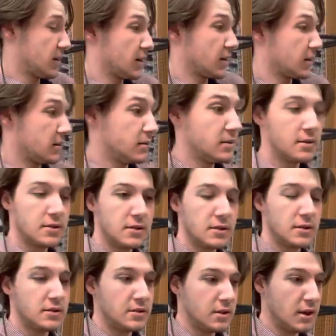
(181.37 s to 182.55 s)
I
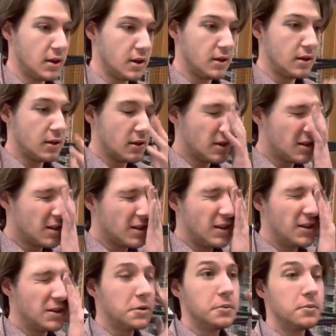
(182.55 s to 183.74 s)
did today.
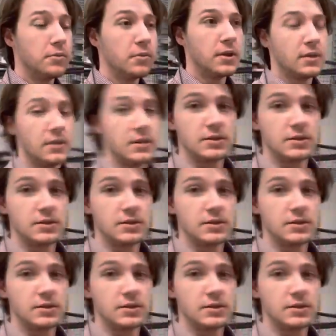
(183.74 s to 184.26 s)
The